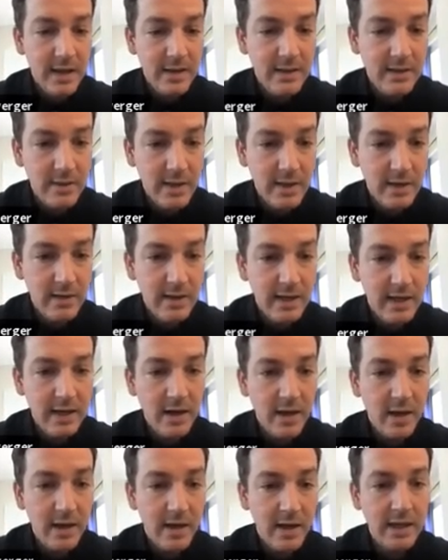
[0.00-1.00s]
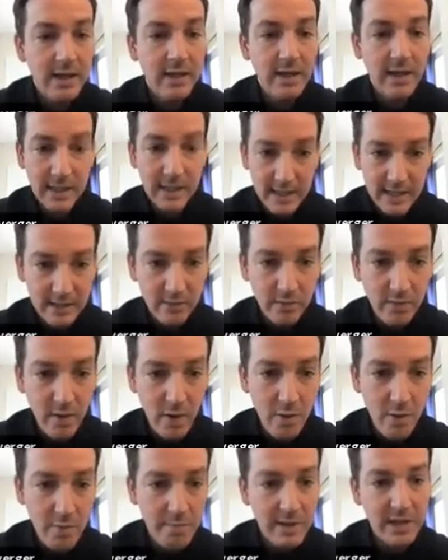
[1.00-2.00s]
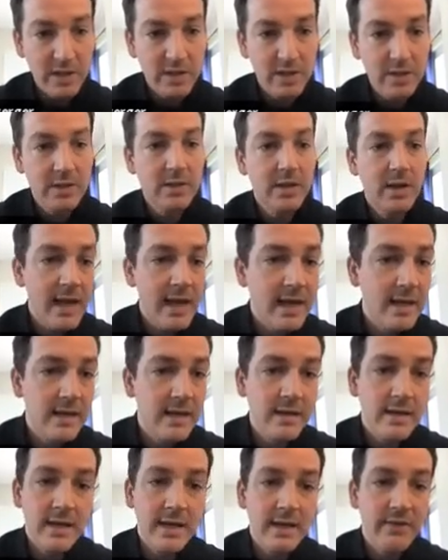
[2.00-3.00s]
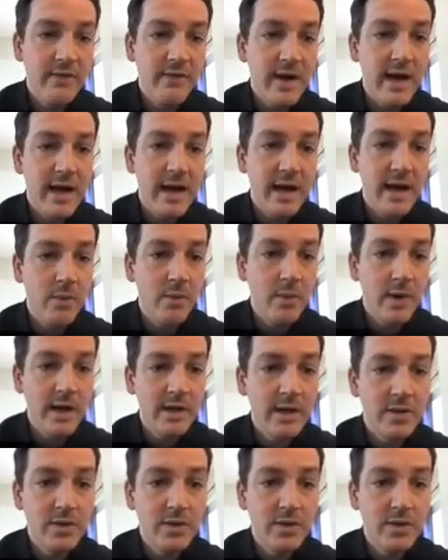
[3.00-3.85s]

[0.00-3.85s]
So now I can log in and get to the homepage. And if I were